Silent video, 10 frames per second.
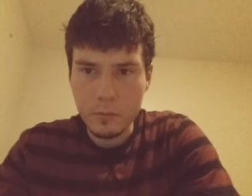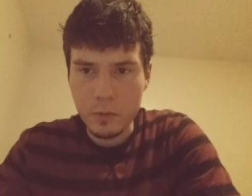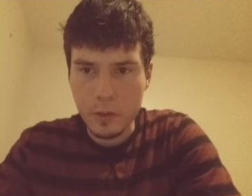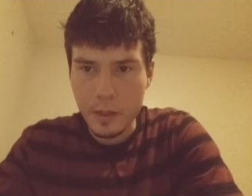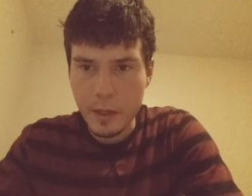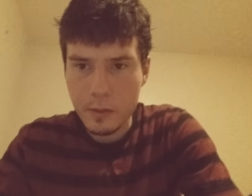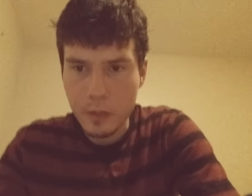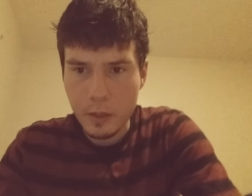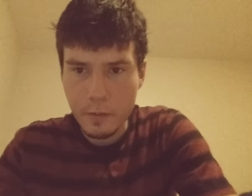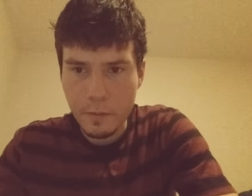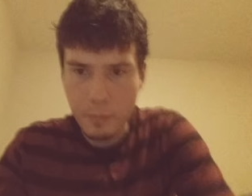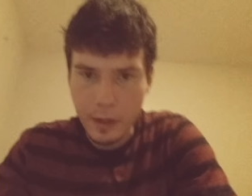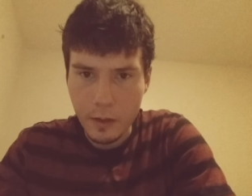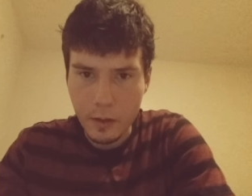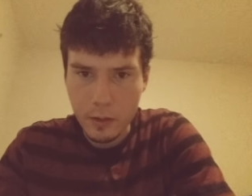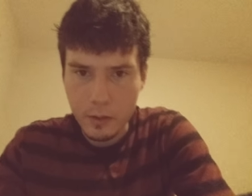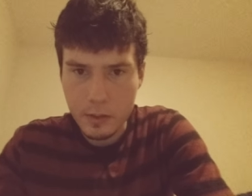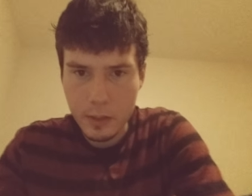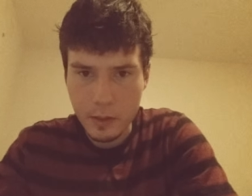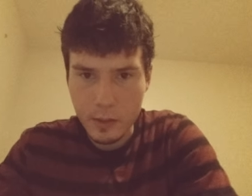Again, sorry for my uh,
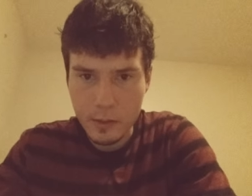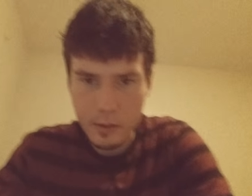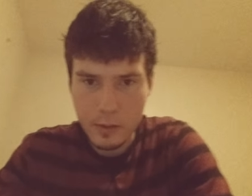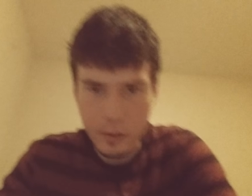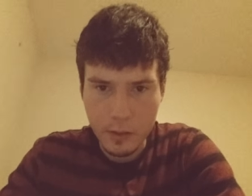sickness.